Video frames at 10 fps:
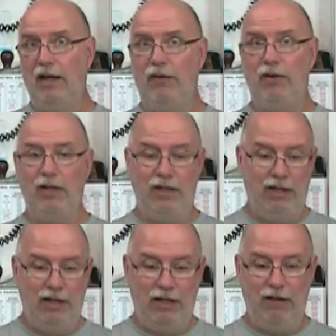And really,
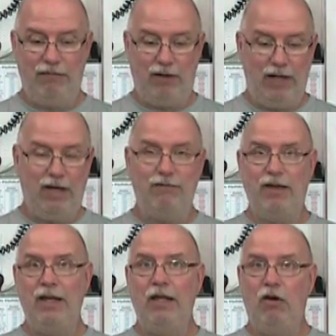if I have
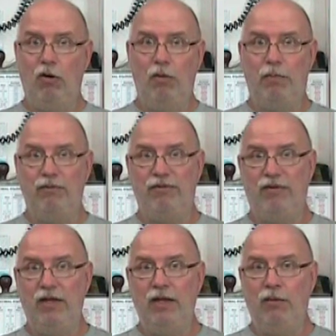any hope of
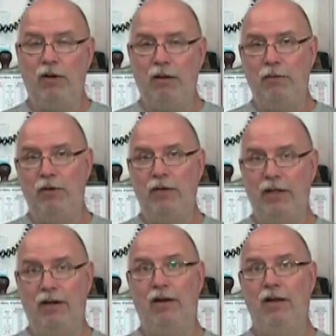seeing what I'm doing
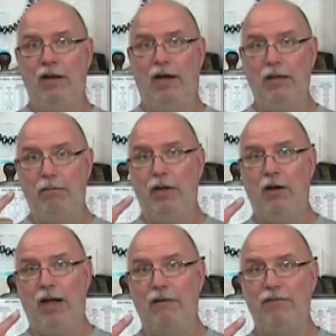here, I'd
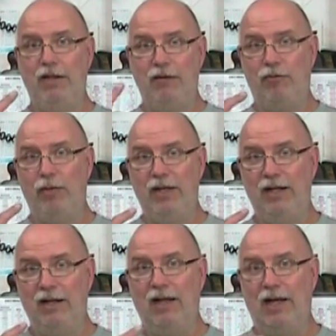better have these
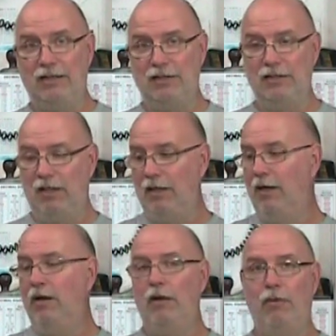reading glasses
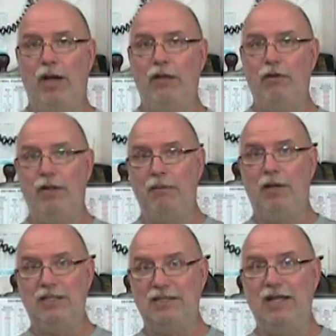on rather than
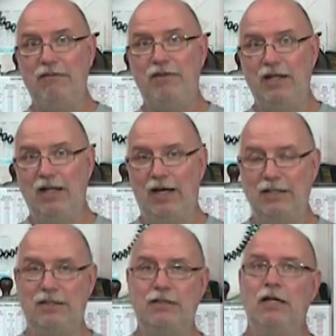my safety
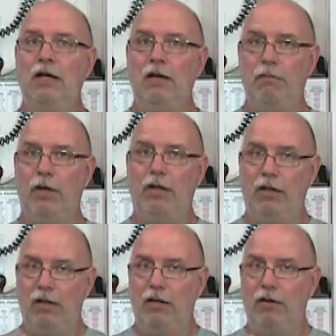glasses. But
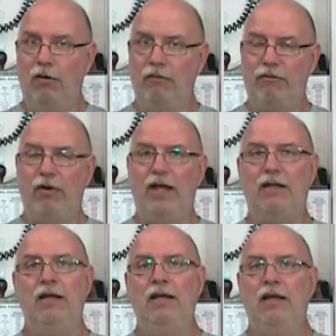don't
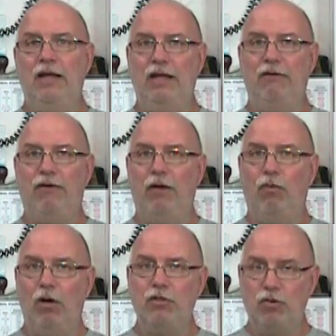fret, if I
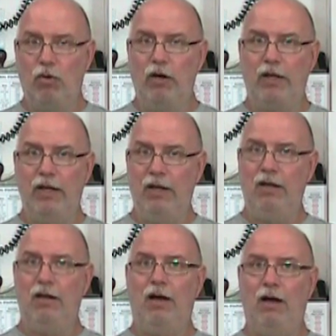was working,
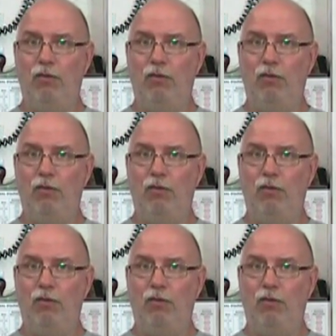I